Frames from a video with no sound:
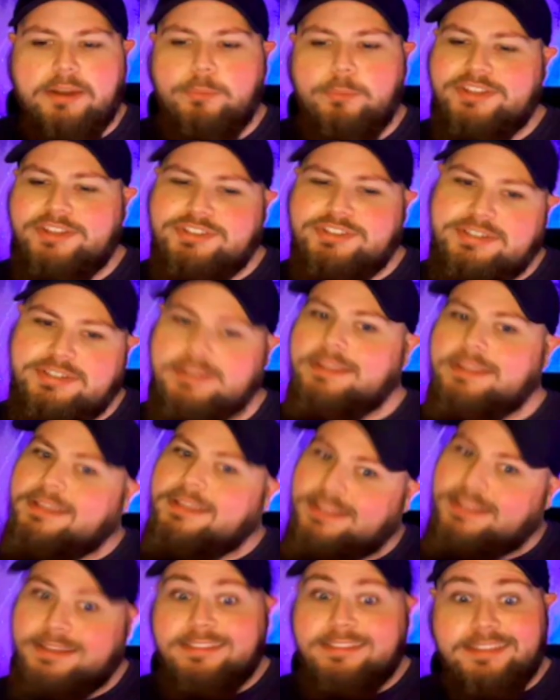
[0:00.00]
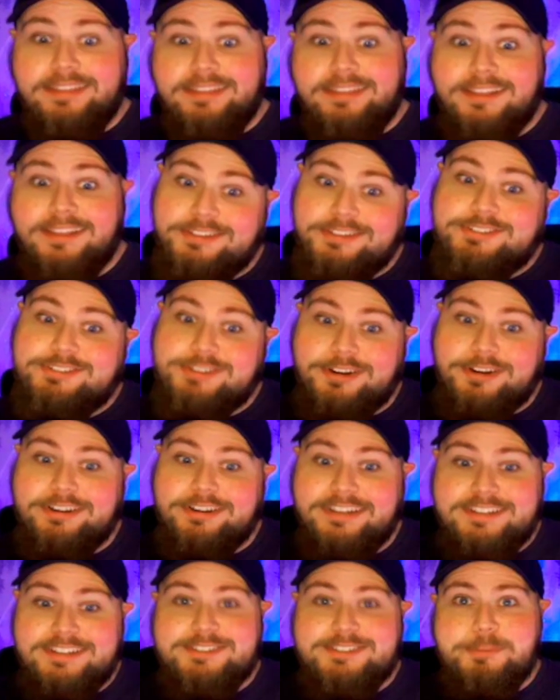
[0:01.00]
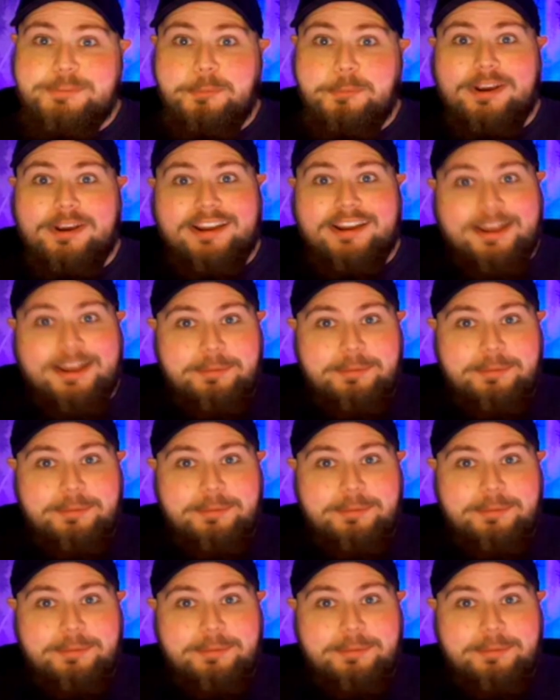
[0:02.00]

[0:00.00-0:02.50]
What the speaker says: which the alliance chart needs some work.